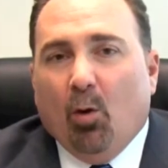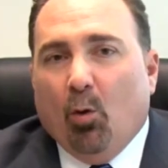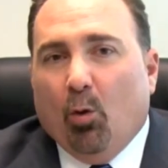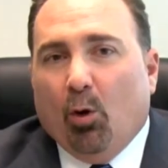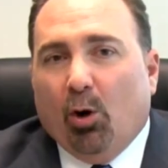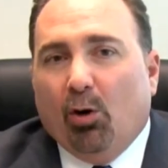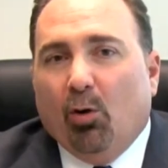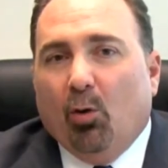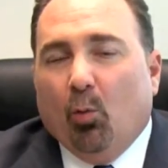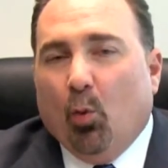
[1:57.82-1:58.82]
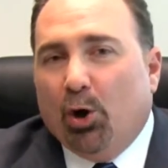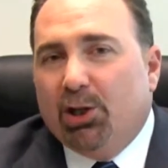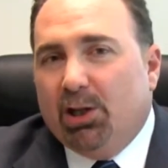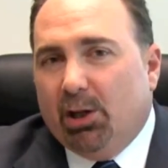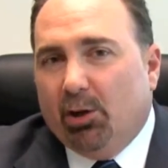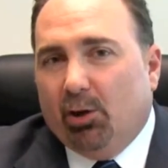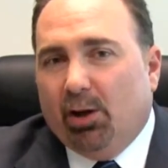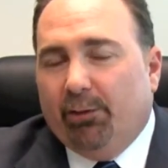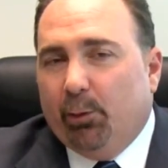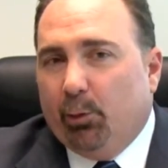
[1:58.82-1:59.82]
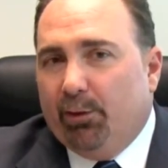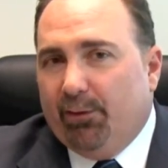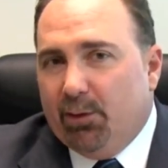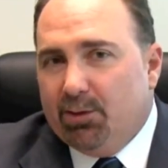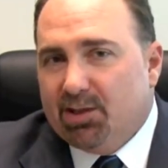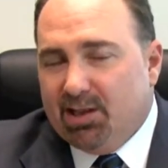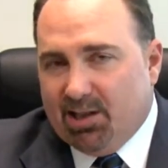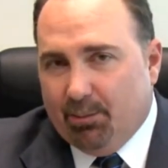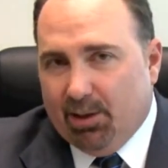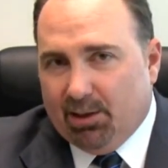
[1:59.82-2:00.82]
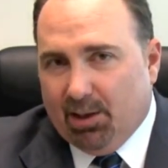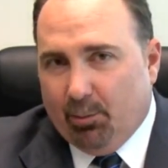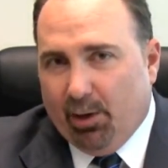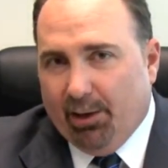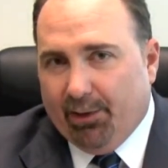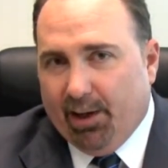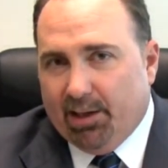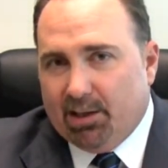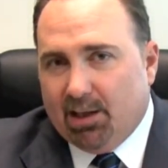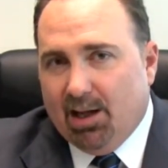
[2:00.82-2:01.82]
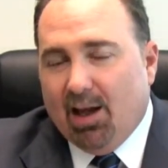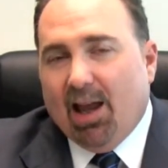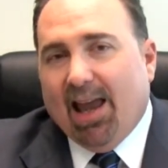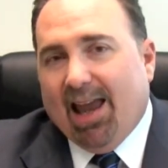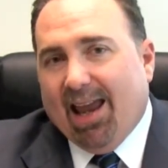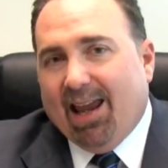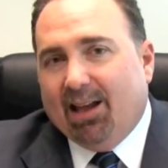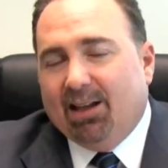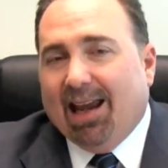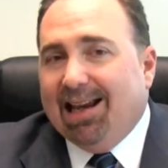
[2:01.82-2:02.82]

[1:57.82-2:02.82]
or 1 year if you refuse to submit to the breath test, and